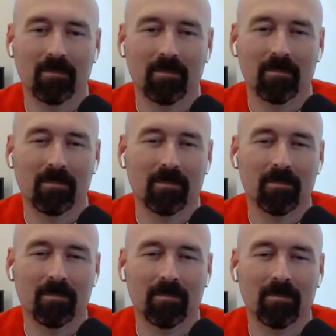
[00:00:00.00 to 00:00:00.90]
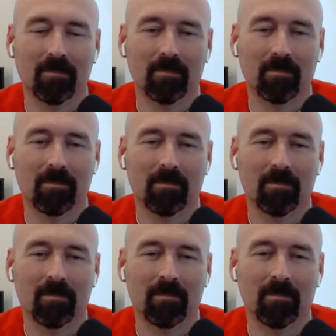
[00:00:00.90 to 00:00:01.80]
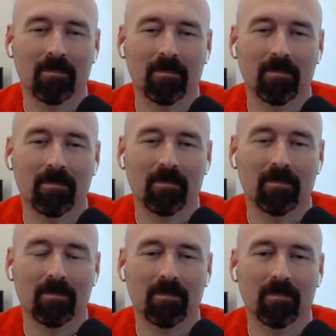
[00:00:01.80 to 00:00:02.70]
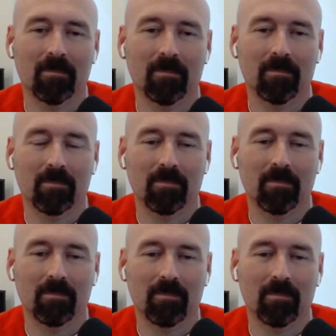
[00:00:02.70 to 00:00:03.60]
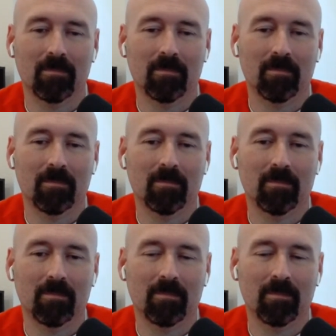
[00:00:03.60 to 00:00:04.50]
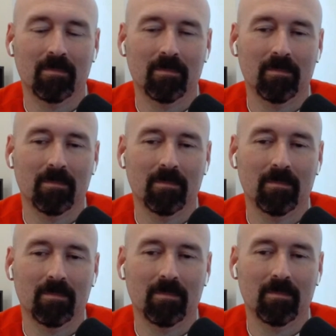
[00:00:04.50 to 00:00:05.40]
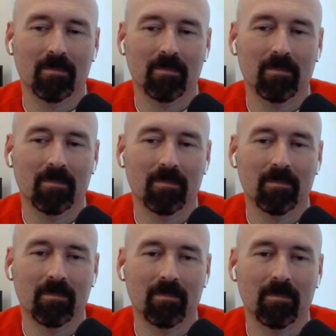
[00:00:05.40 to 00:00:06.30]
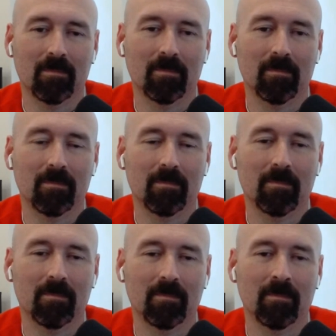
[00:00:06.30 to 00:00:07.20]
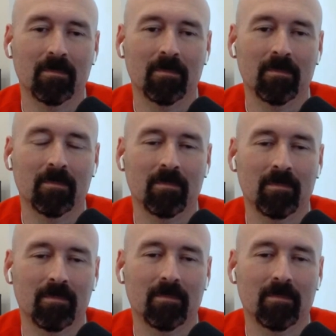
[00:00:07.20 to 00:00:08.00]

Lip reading: (silent)